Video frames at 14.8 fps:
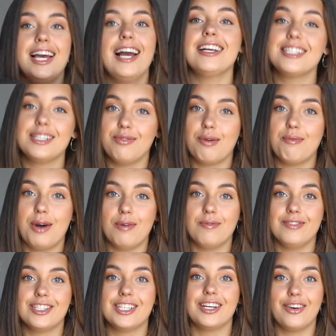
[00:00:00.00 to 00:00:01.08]
actually my
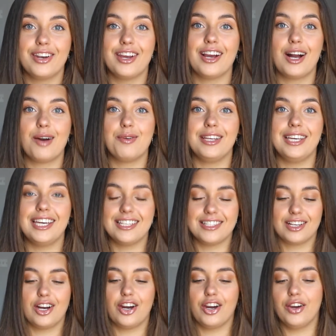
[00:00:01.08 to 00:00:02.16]
mum's, she got it a couple of years
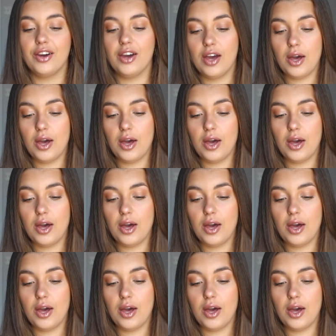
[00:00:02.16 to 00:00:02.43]
ago,